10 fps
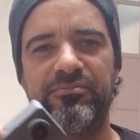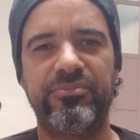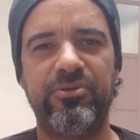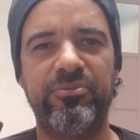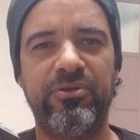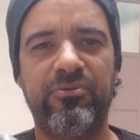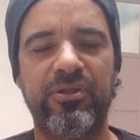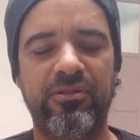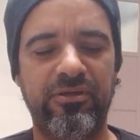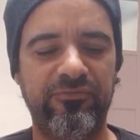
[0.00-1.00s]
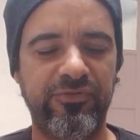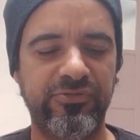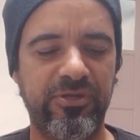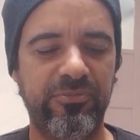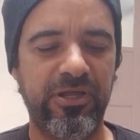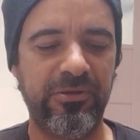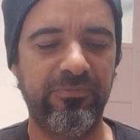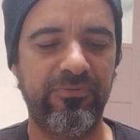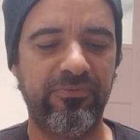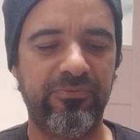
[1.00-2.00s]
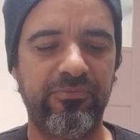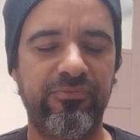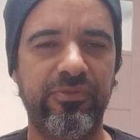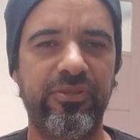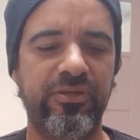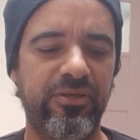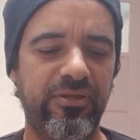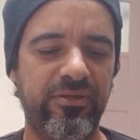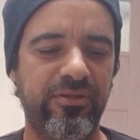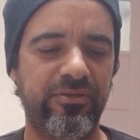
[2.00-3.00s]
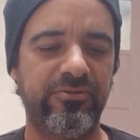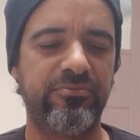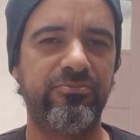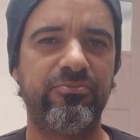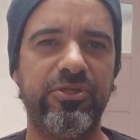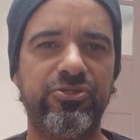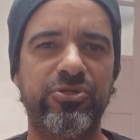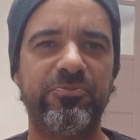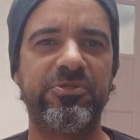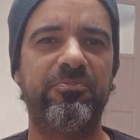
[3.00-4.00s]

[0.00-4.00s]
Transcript: There'll be quite a lot of videos coming up. The many trips I